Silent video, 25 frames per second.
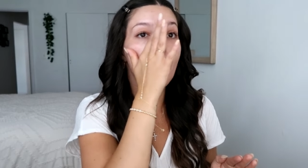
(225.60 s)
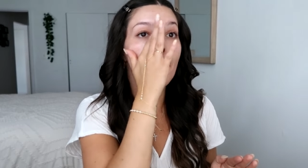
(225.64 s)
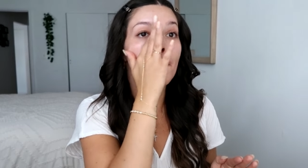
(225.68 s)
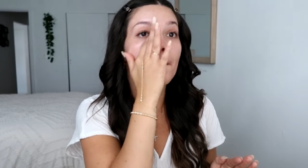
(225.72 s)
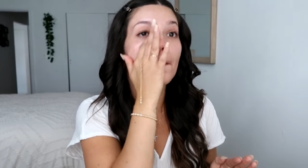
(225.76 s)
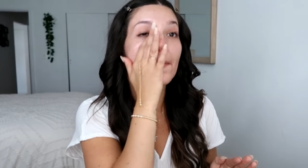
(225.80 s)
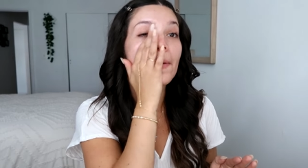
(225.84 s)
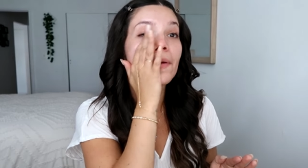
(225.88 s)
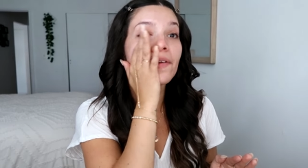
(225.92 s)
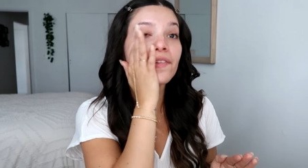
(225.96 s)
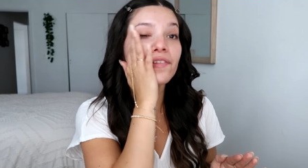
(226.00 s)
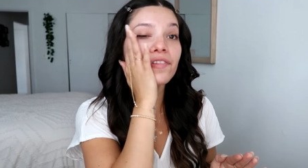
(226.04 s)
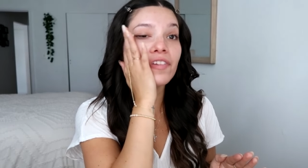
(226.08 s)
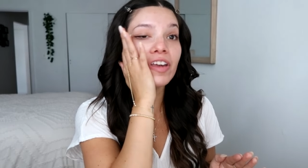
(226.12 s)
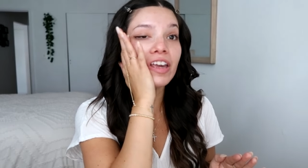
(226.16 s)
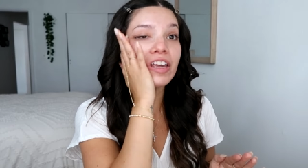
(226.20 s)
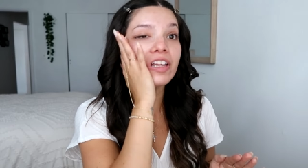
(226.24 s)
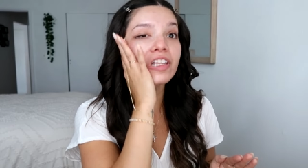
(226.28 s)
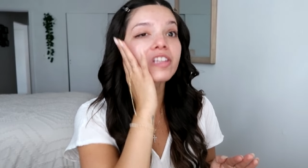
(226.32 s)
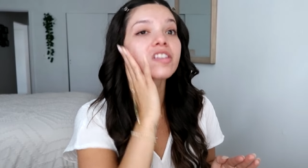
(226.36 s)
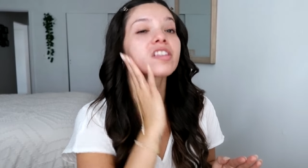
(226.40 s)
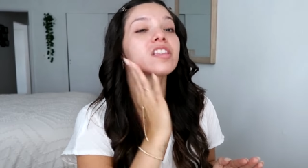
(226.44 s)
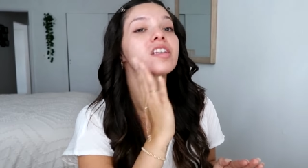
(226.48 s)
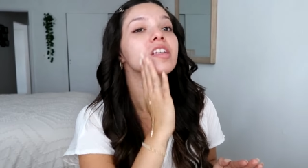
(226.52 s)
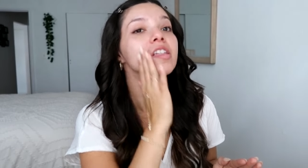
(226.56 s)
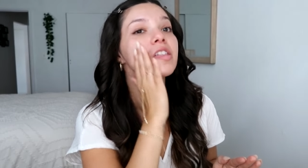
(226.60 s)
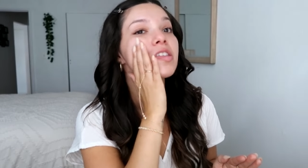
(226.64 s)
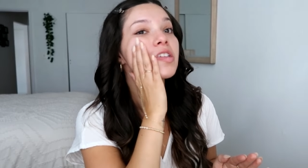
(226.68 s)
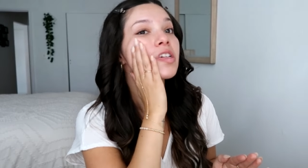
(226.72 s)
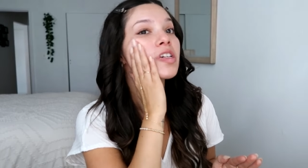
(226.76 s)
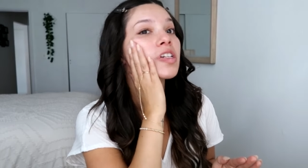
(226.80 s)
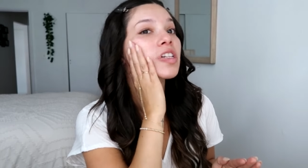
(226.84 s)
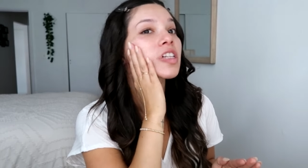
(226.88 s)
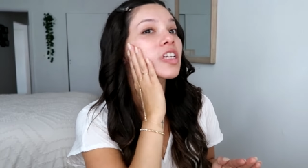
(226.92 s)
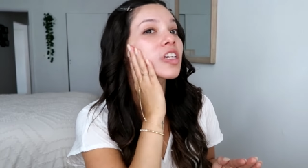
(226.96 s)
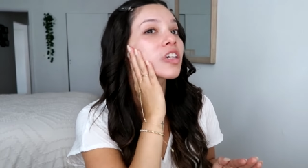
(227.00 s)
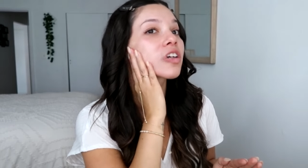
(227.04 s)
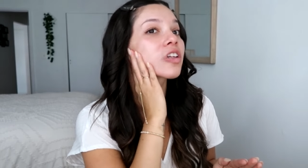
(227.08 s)
My face is
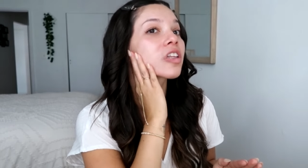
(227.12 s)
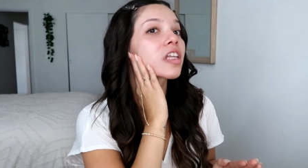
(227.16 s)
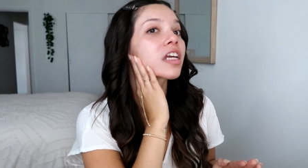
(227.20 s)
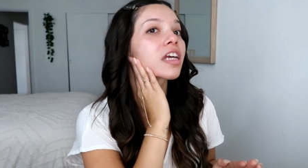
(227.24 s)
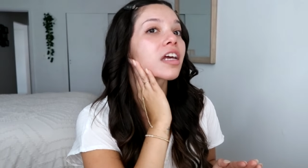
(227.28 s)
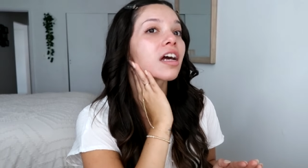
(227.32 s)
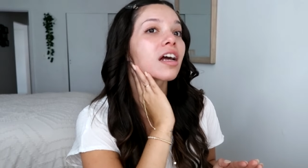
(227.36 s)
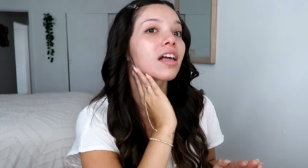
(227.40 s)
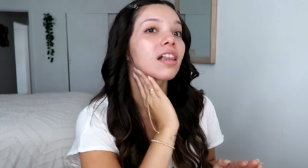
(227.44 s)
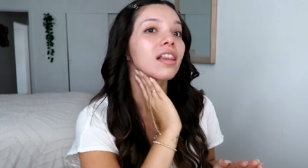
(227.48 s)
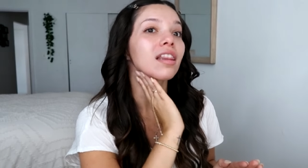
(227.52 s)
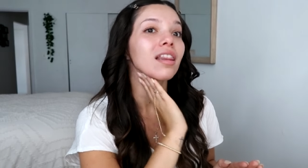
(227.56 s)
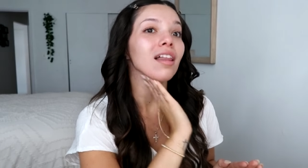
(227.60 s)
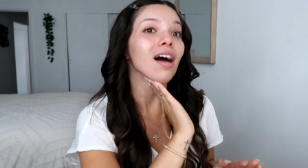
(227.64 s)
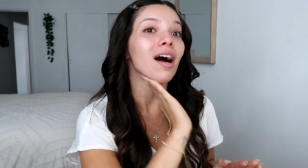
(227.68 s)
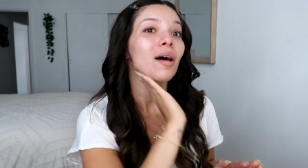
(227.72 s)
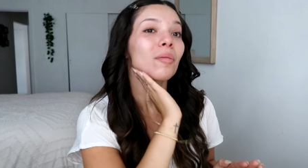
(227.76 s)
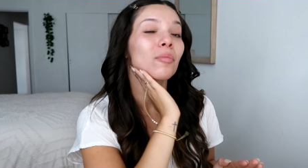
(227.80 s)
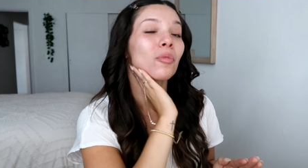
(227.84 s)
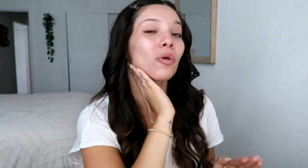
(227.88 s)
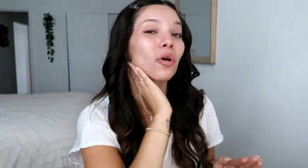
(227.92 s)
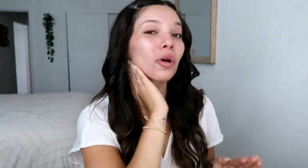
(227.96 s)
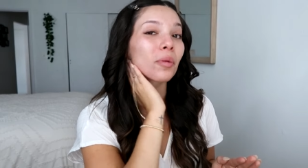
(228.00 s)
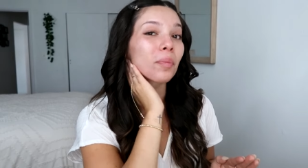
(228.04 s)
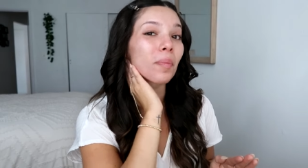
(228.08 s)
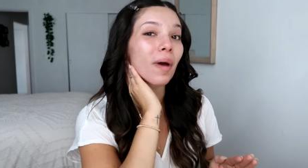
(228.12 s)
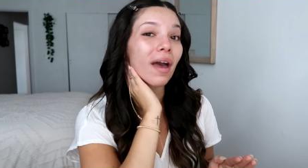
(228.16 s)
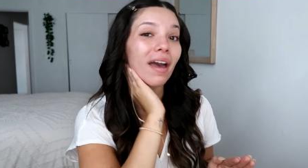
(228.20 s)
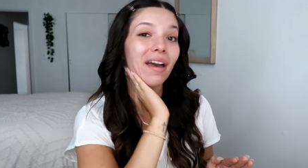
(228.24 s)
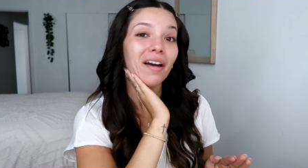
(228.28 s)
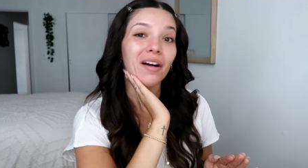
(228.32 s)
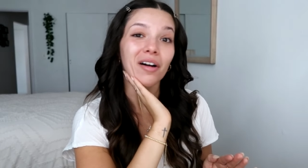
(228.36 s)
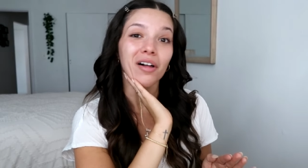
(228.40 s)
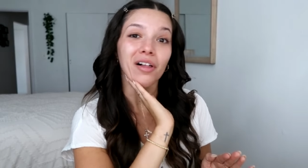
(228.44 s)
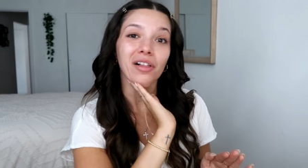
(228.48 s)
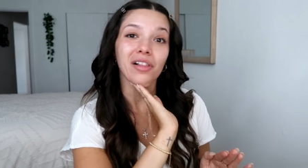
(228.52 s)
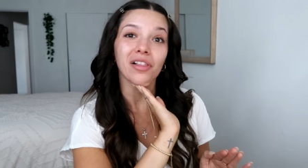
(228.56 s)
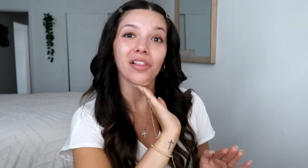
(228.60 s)
clearly a lot more
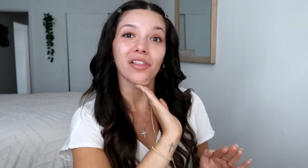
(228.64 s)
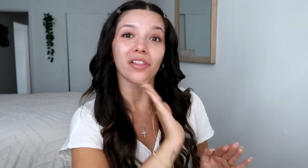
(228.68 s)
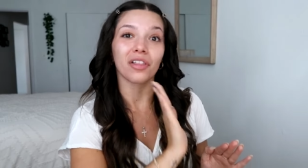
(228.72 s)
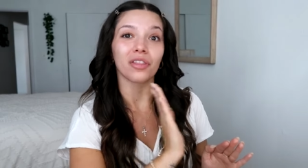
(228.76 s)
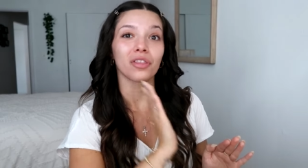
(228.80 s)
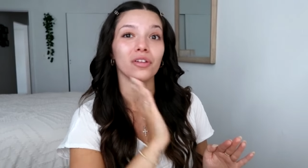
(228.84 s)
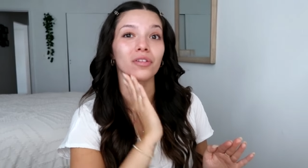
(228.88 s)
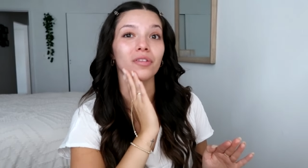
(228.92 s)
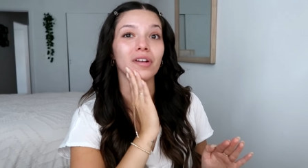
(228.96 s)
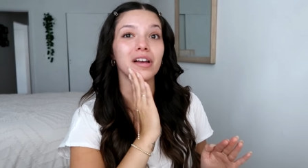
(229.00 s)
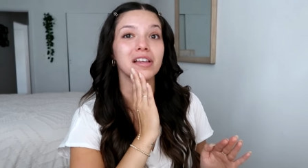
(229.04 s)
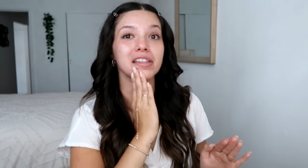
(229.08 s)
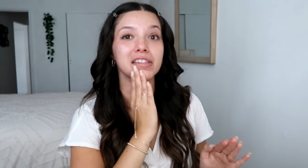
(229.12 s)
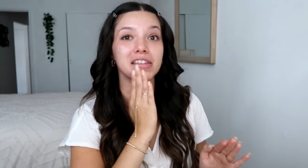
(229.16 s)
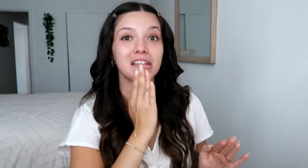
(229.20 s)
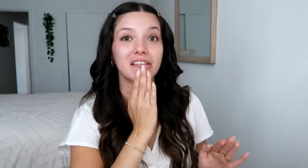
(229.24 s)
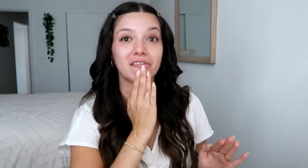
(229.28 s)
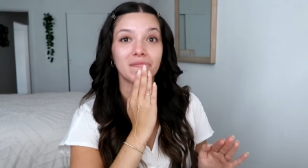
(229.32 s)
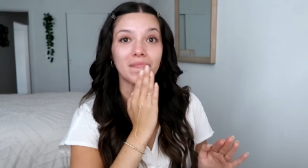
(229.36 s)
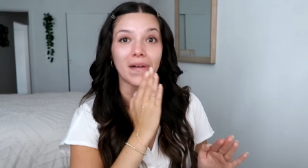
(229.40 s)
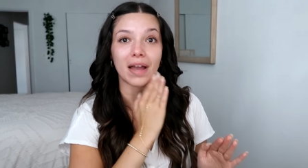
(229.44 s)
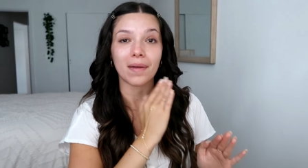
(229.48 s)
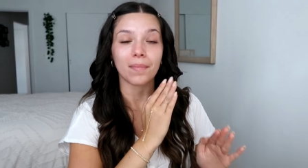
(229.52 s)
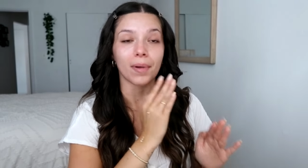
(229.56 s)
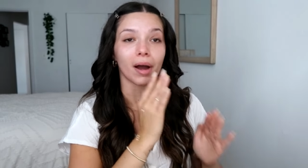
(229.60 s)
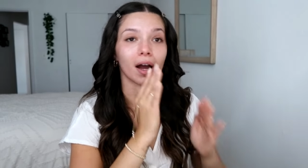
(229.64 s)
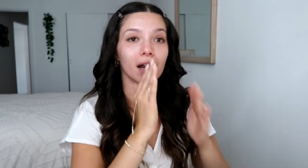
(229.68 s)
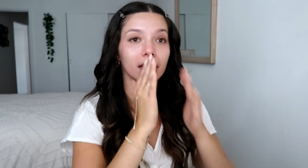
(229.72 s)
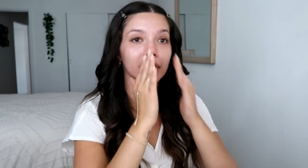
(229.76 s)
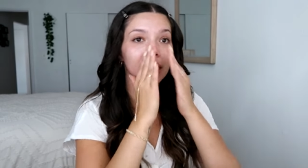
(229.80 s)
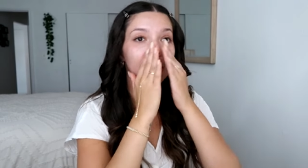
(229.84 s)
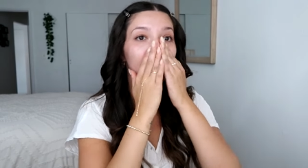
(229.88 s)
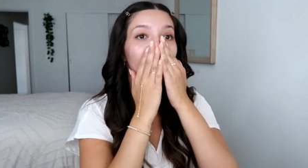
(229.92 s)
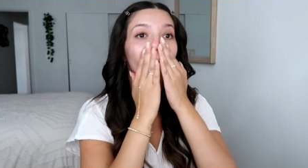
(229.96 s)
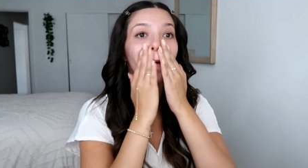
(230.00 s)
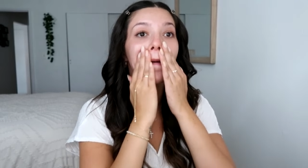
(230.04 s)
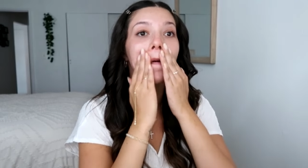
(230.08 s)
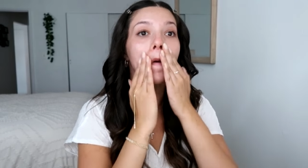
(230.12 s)
pale than the rest of my
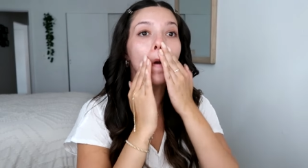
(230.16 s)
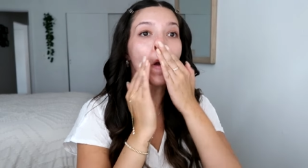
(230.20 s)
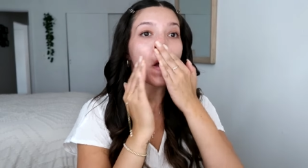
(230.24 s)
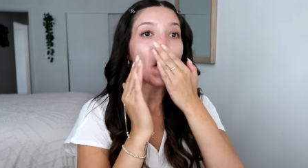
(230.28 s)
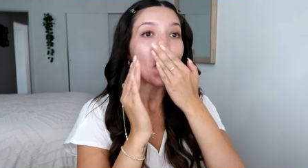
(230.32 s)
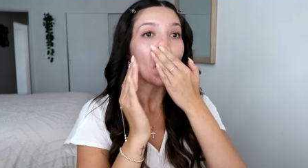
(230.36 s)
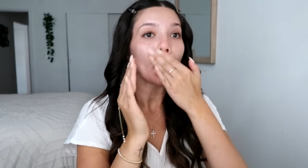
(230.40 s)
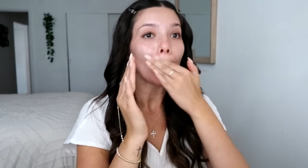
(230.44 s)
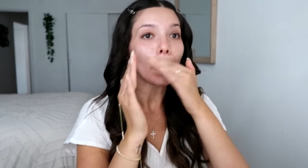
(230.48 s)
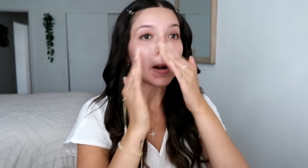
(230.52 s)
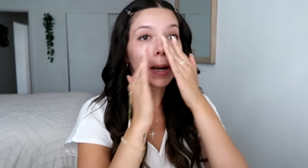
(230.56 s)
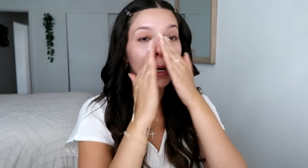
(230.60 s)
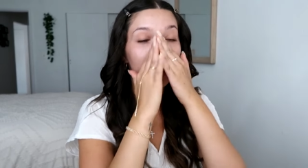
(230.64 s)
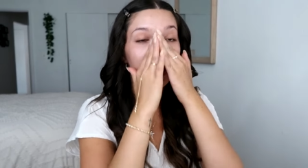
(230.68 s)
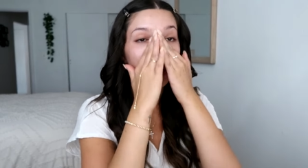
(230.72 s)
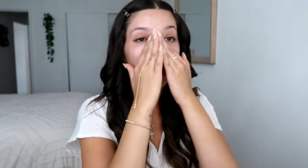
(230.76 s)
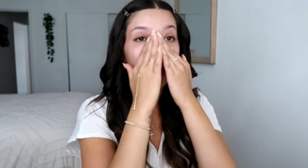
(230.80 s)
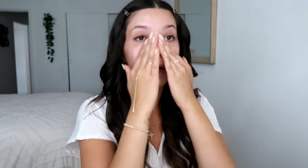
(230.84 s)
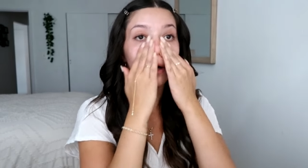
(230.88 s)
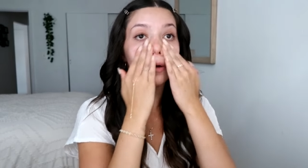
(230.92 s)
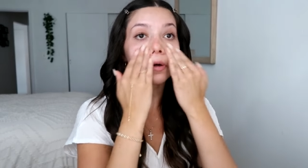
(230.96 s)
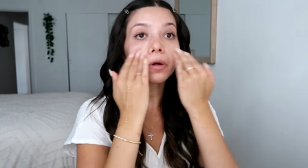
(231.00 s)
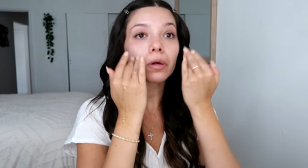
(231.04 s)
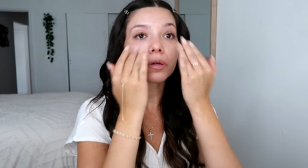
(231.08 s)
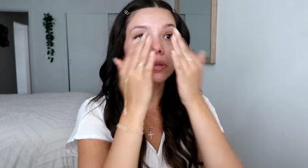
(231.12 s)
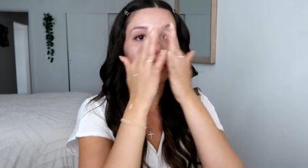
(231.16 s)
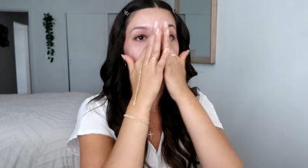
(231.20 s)
body right now.